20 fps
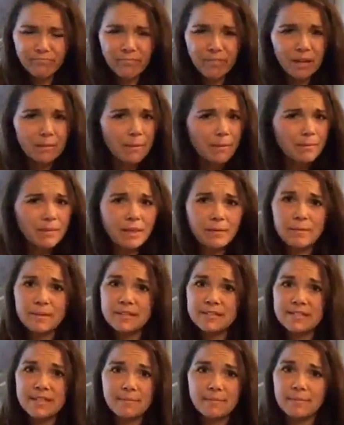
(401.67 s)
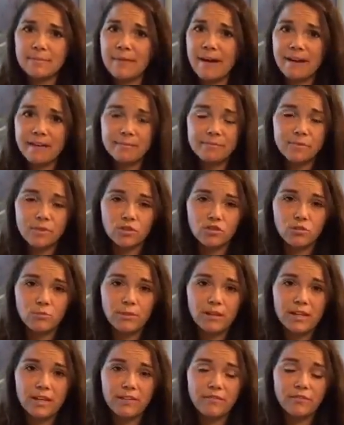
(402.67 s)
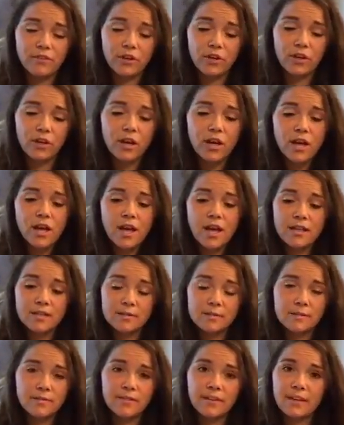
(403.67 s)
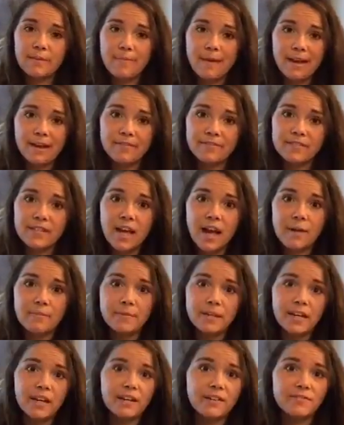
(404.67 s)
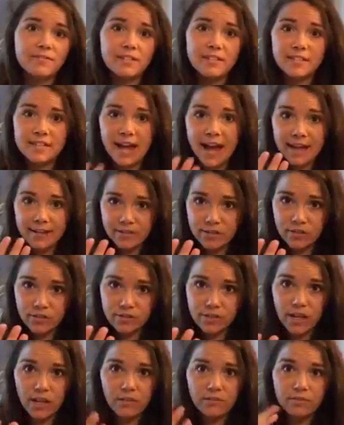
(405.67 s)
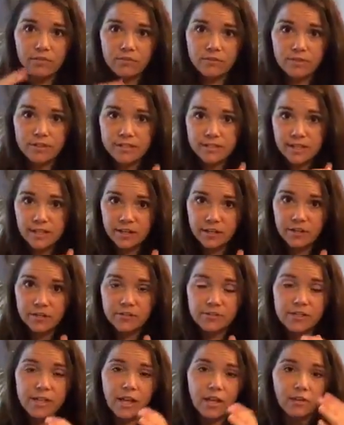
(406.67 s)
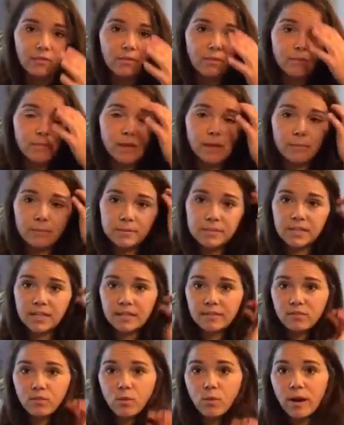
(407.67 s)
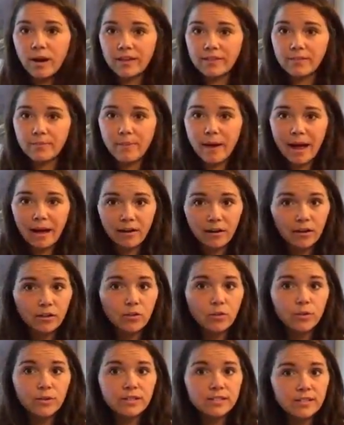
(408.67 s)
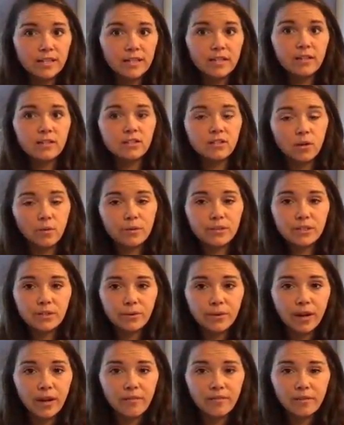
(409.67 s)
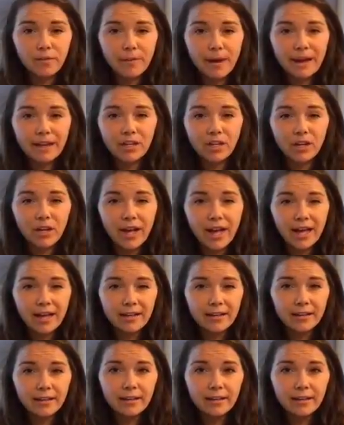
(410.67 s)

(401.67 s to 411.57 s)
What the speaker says: And maybe that means stepping back from social media for a specific amount of time to kind of detach yourself and recenter yourself and be able to kind of quiet the background noise that is always going off in the back of your head.